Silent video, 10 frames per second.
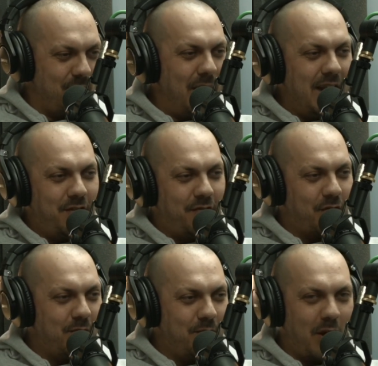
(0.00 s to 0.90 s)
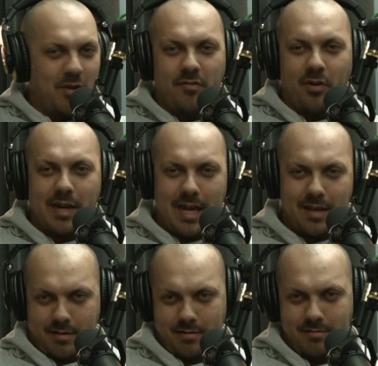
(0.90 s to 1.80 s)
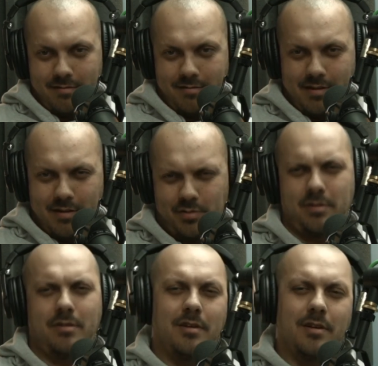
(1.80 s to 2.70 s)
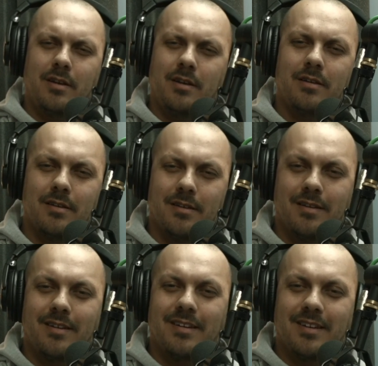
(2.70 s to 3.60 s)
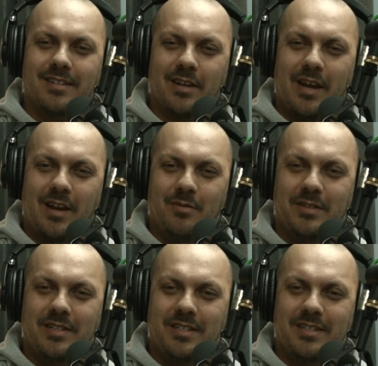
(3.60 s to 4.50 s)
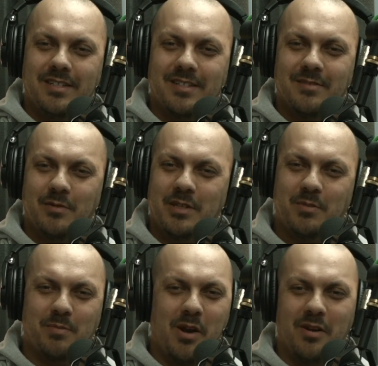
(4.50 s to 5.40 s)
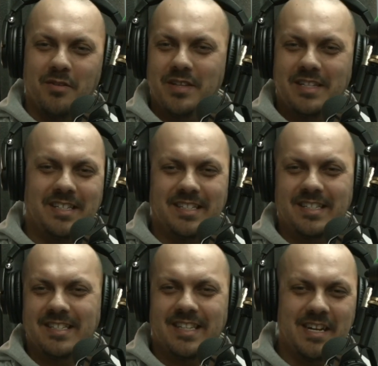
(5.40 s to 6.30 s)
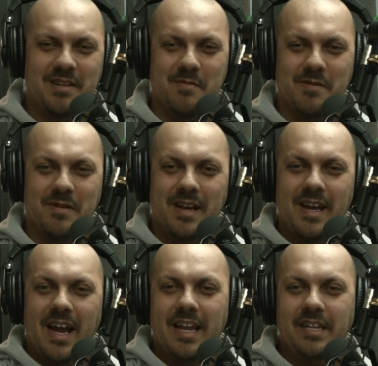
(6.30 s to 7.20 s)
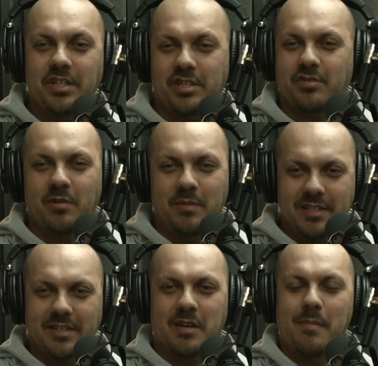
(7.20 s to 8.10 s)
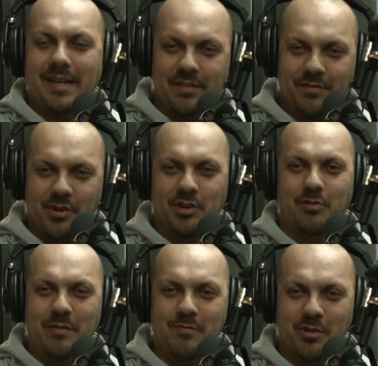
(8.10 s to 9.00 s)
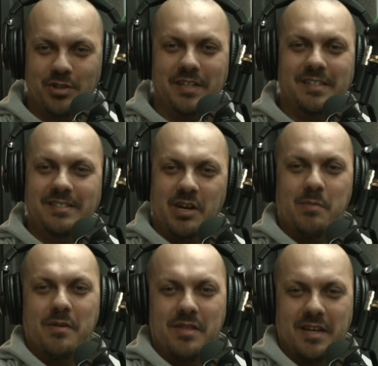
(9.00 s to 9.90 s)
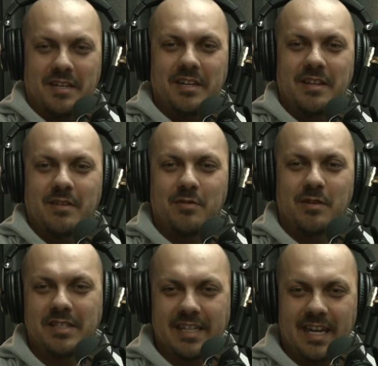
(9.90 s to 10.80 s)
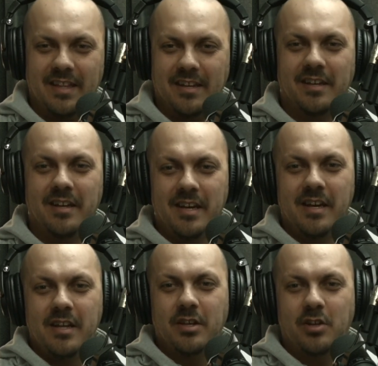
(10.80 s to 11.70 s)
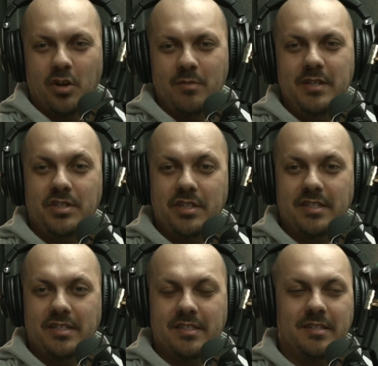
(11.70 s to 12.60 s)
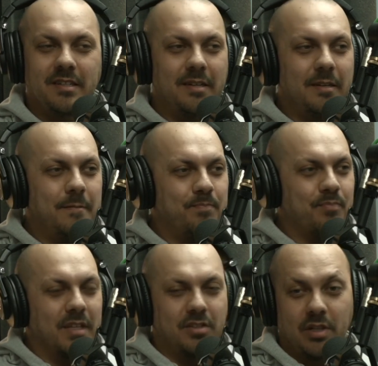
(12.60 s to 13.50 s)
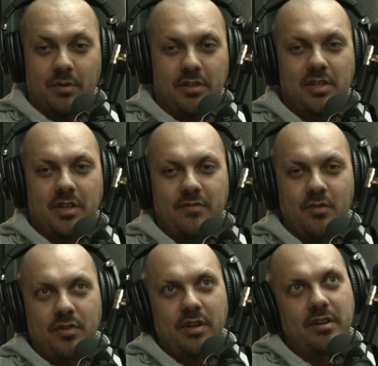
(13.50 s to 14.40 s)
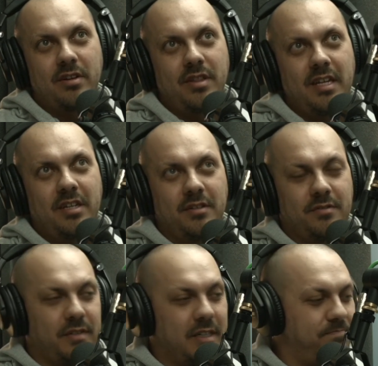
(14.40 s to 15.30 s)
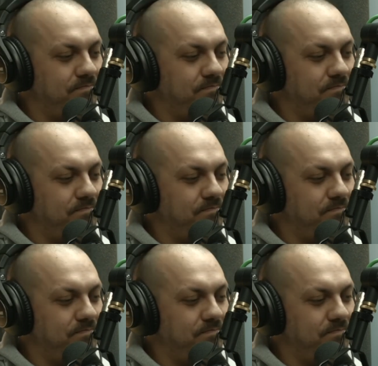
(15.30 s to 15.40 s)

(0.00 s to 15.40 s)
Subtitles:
made from bovine leather, and I was kind of like, huh? So how is this? Which part of this is sustainable? And it just struck me as like a massive kind of greenwashing type of thing. They wanted to get the column inches and so on and so forth. And I can think of.